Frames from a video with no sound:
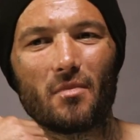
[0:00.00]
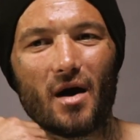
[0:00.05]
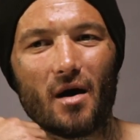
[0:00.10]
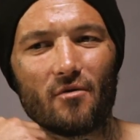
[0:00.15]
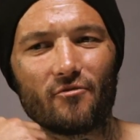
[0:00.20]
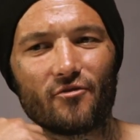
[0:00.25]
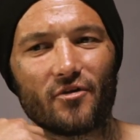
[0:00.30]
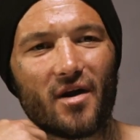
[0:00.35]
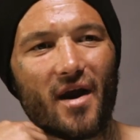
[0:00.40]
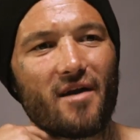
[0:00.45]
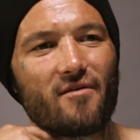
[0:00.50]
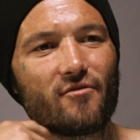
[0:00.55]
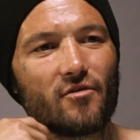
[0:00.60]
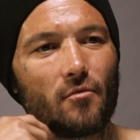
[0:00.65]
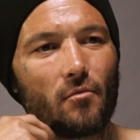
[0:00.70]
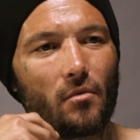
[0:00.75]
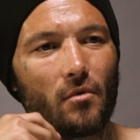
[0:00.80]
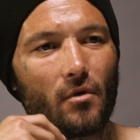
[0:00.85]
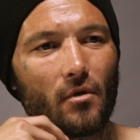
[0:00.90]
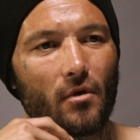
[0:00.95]
I forgave
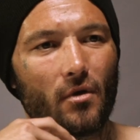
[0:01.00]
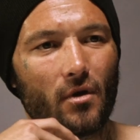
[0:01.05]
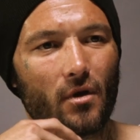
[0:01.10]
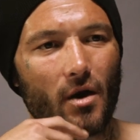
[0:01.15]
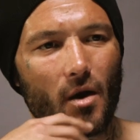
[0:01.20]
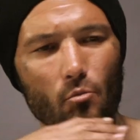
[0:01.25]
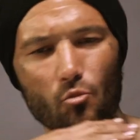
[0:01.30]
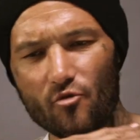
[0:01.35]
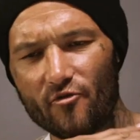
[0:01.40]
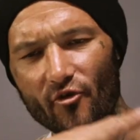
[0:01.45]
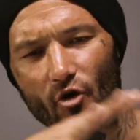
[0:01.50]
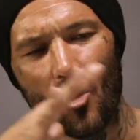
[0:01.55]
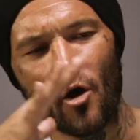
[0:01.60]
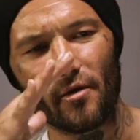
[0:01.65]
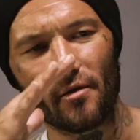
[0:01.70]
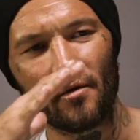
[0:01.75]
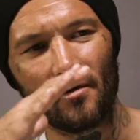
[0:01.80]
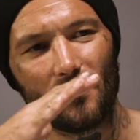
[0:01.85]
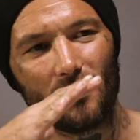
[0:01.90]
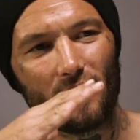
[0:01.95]
him, I'm moving on.